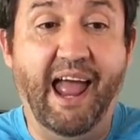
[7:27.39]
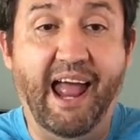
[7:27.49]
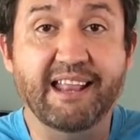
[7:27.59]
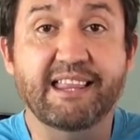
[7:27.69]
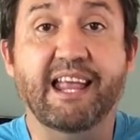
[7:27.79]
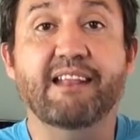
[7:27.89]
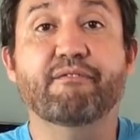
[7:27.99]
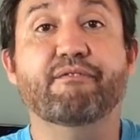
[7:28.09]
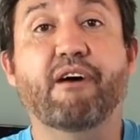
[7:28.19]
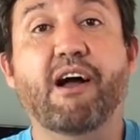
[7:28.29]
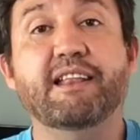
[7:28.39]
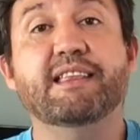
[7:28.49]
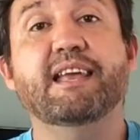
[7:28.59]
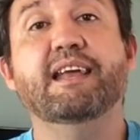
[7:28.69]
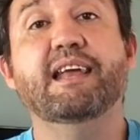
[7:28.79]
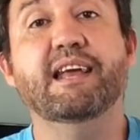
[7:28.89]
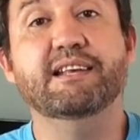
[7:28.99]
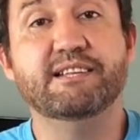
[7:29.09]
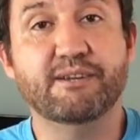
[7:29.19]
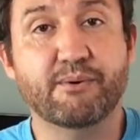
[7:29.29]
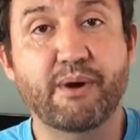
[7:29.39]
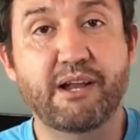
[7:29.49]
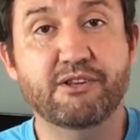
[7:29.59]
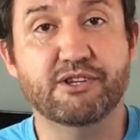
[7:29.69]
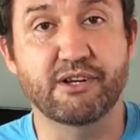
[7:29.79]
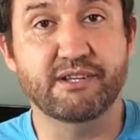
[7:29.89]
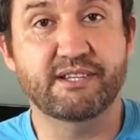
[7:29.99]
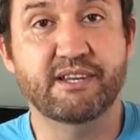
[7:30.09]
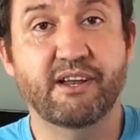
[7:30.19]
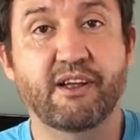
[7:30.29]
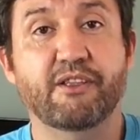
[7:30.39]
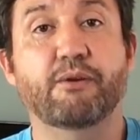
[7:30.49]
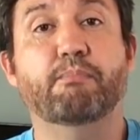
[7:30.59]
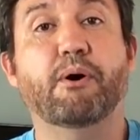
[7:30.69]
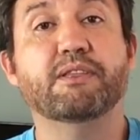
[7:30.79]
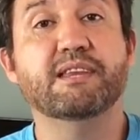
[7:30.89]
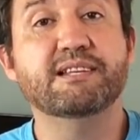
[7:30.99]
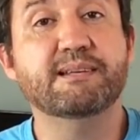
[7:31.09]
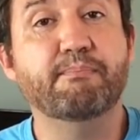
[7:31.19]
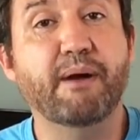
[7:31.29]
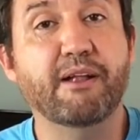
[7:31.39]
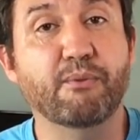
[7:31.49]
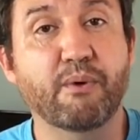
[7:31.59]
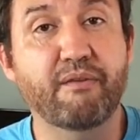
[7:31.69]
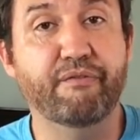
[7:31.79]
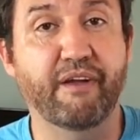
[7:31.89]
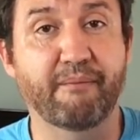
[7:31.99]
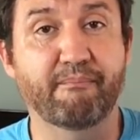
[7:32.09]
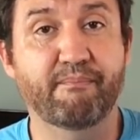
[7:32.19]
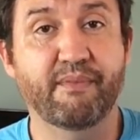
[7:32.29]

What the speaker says: and inviting his creatures to participate with him